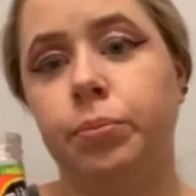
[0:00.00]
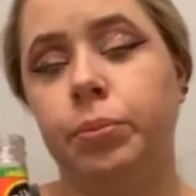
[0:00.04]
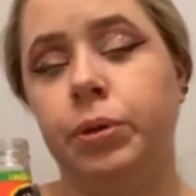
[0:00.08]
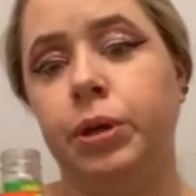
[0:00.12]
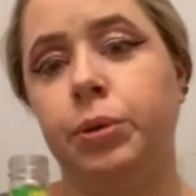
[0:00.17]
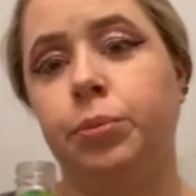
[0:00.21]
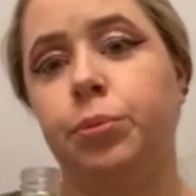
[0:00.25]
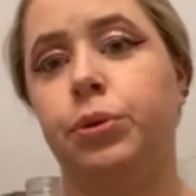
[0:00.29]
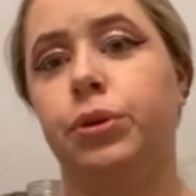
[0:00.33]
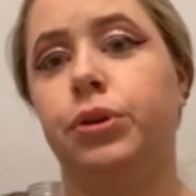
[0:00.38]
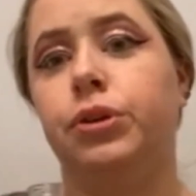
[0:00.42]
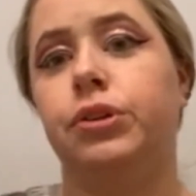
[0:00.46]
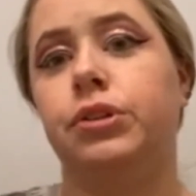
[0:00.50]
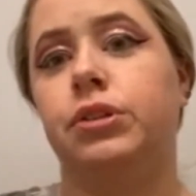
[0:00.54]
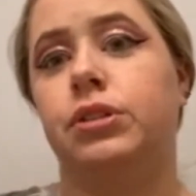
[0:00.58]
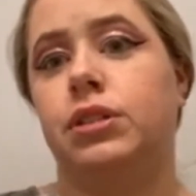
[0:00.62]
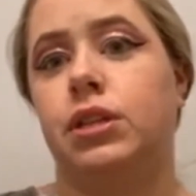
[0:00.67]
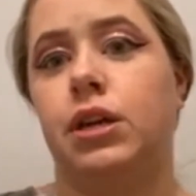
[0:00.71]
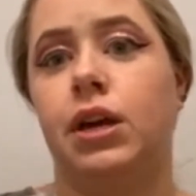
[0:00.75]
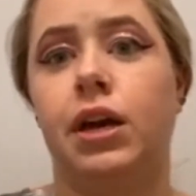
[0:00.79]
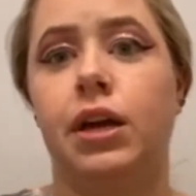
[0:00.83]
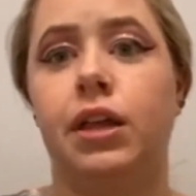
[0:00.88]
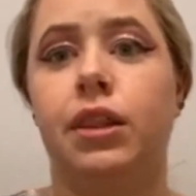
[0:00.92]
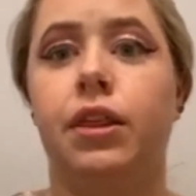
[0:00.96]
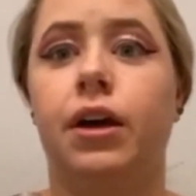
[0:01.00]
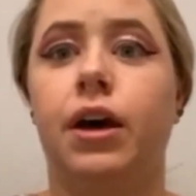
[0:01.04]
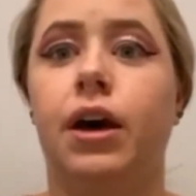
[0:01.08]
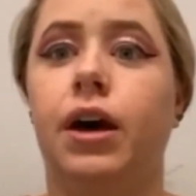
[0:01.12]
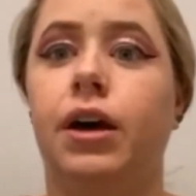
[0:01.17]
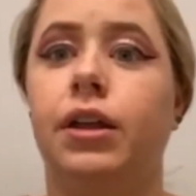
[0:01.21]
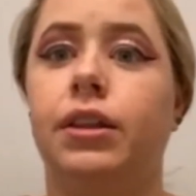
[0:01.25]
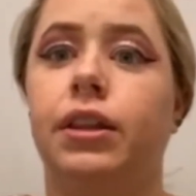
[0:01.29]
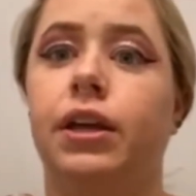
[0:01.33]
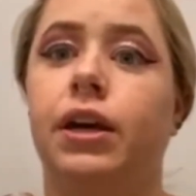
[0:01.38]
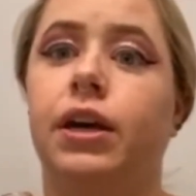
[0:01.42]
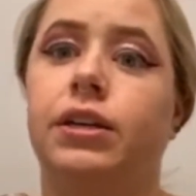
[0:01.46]
people say
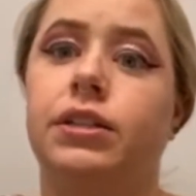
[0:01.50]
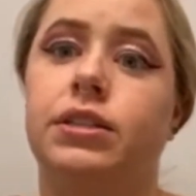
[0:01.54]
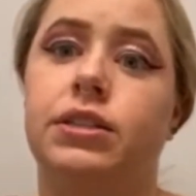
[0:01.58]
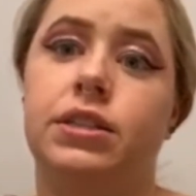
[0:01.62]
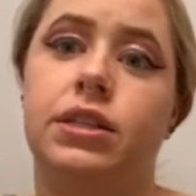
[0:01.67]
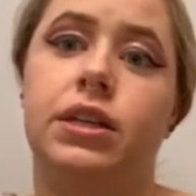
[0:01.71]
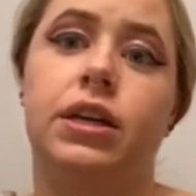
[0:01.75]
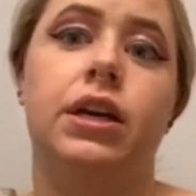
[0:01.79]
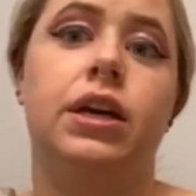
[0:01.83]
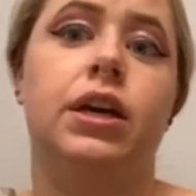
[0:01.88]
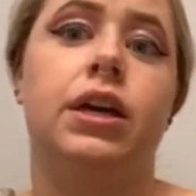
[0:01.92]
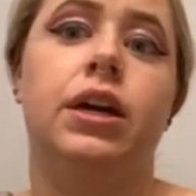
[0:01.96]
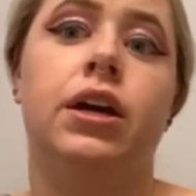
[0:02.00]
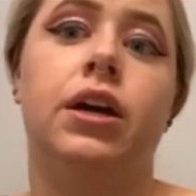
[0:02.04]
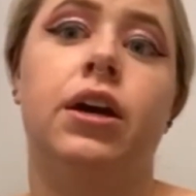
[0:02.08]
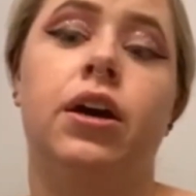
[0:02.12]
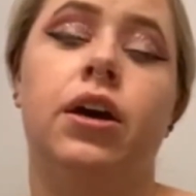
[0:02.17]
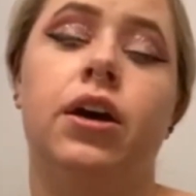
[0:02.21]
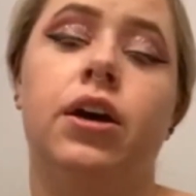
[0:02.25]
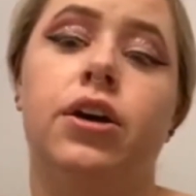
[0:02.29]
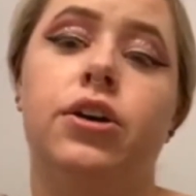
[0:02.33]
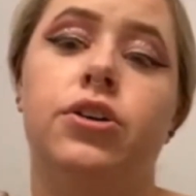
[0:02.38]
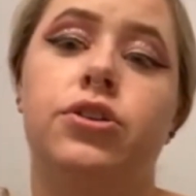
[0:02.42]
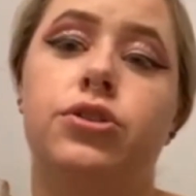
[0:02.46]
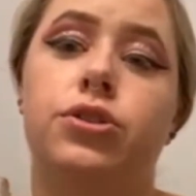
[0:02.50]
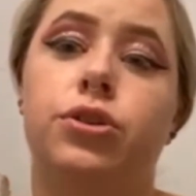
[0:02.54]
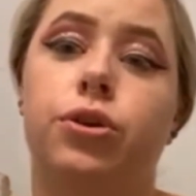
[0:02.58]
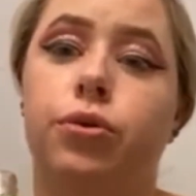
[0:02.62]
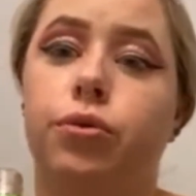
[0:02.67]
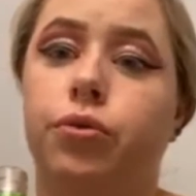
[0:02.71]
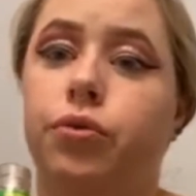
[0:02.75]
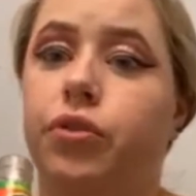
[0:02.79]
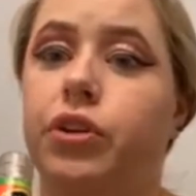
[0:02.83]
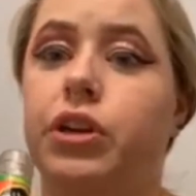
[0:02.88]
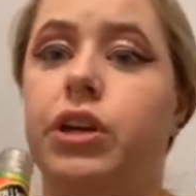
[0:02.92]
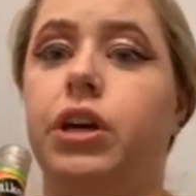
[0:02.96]
that they see
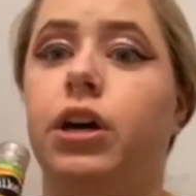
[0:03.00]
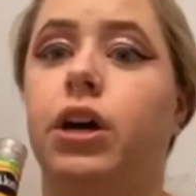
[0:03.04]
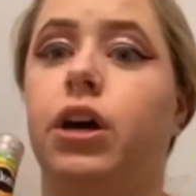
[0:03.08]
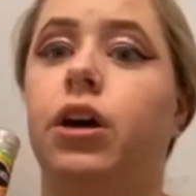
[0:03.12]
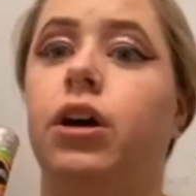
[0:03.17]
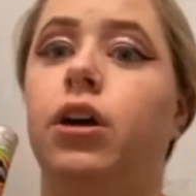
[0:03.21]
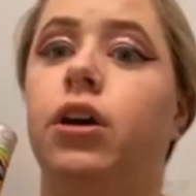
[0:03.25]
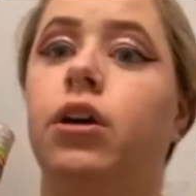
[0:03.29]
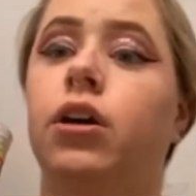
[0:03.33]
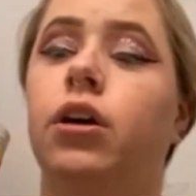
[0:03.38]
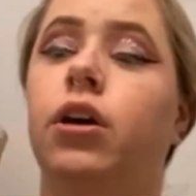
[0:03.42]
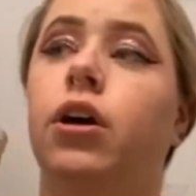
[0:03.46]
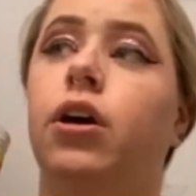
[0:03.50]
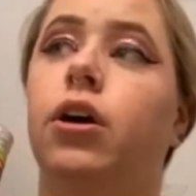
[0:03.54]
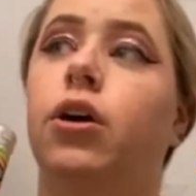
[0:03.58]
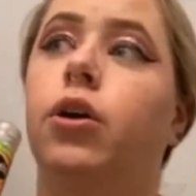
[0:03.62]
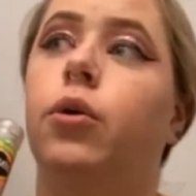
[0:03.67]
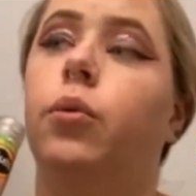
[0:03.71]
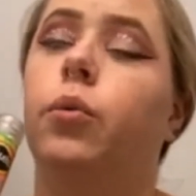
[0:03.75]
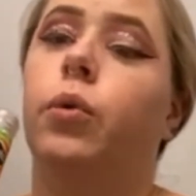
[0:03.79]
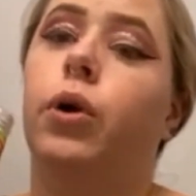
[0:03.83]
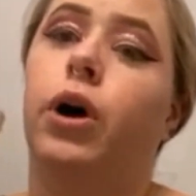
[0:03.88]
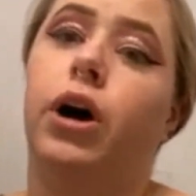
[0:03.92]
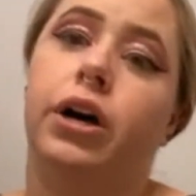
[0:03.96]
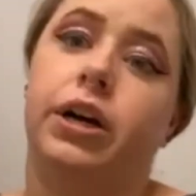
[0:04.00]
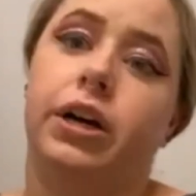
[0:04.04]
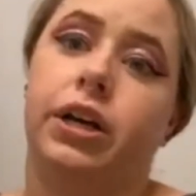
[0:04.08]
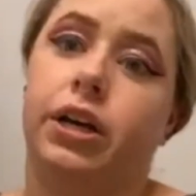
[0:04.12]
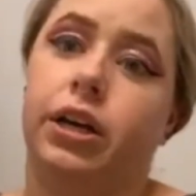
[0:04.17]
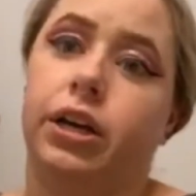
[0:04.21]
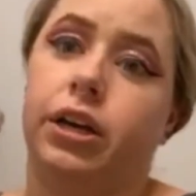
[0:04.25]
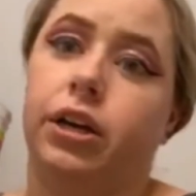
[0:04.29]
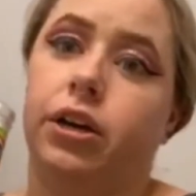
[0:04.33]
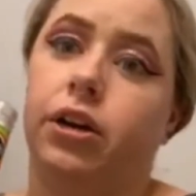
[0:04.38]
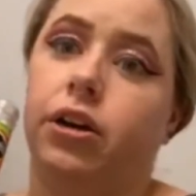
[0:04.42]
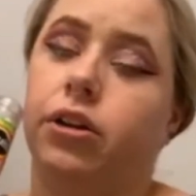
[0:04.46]
Sophia
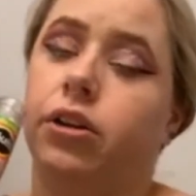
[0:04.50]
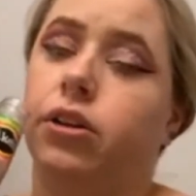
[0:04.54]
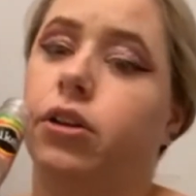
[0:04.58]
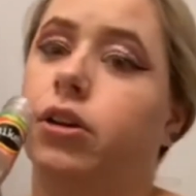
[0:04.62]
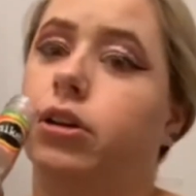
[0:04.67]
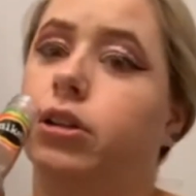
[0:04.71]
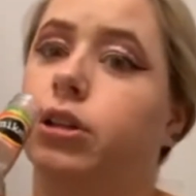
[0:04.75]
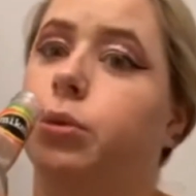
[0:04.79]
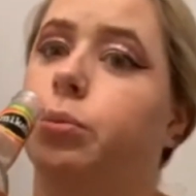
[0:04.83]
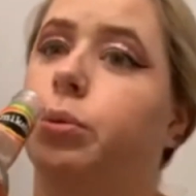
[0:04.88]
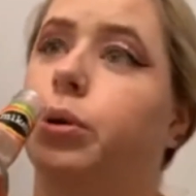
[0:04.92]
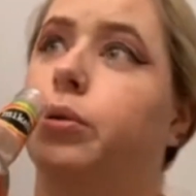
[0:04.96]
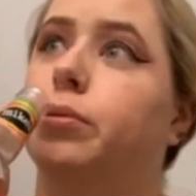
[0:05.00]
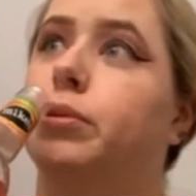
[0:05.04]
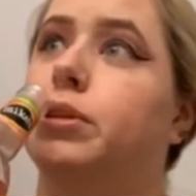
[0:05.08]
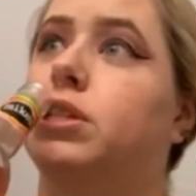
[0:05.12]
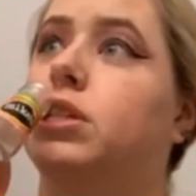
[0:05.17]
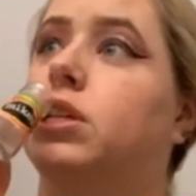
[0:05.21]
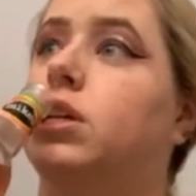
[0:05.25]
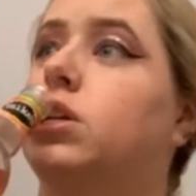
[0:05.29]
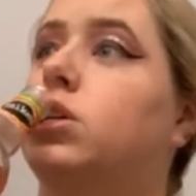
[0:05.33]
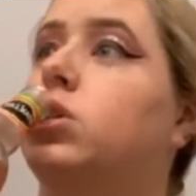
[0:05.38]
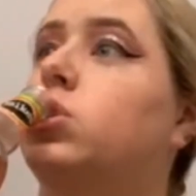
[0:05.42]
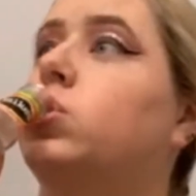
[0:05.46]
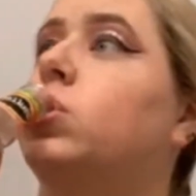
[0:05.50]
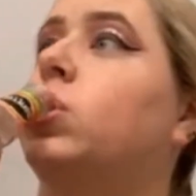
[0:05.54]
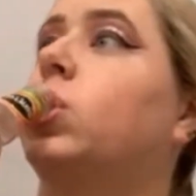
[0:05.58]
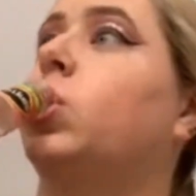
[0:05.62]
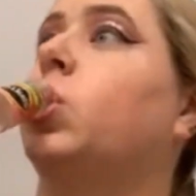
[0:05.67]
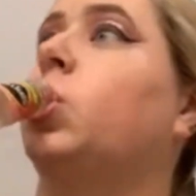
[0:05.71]
walking along the premises.